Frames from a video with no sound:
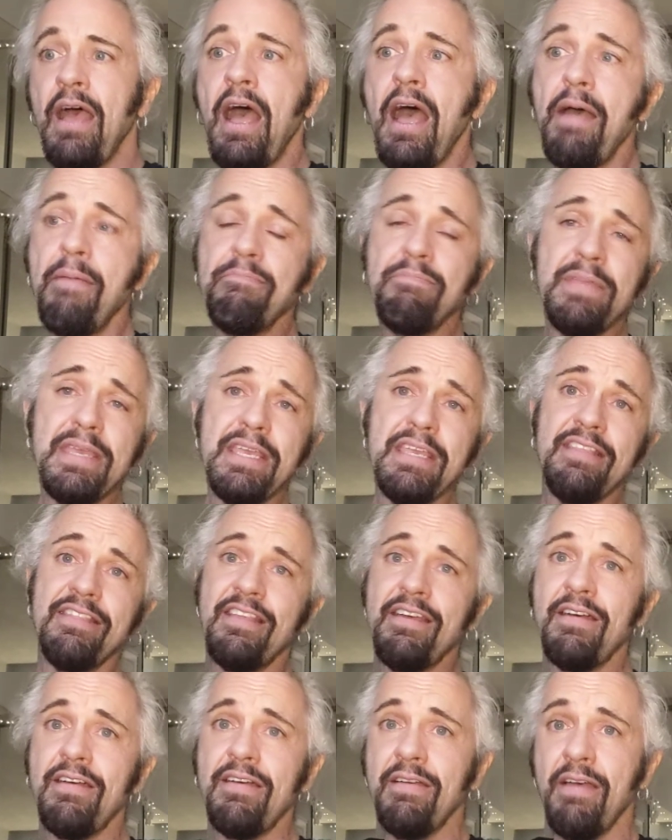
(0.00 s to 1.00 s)
I
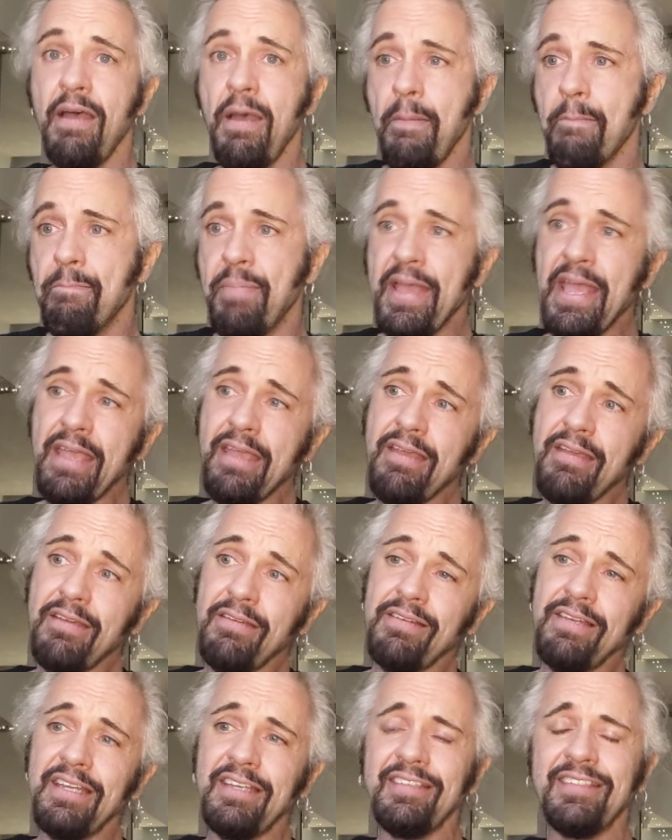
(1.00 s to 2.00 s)
mean the
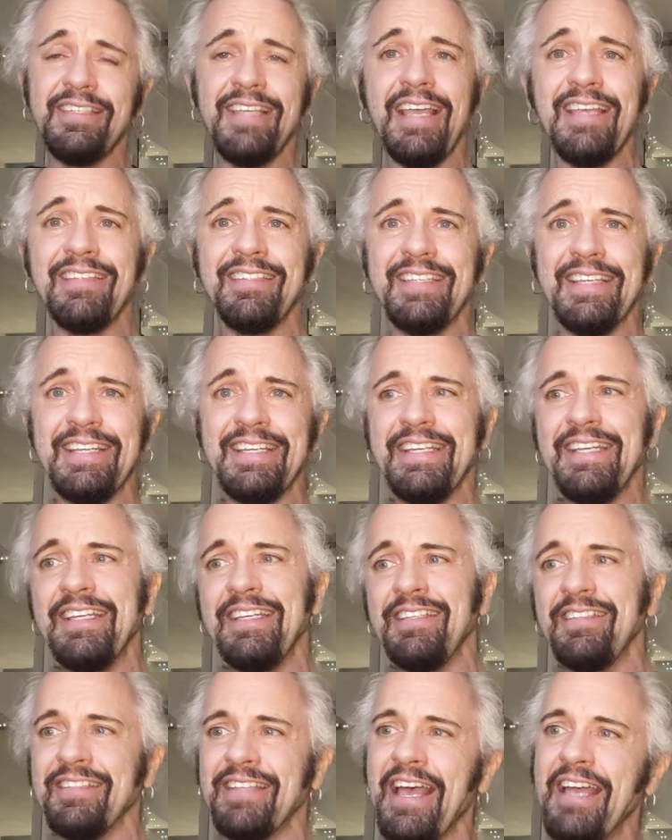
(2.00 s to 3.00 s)
bare necessities,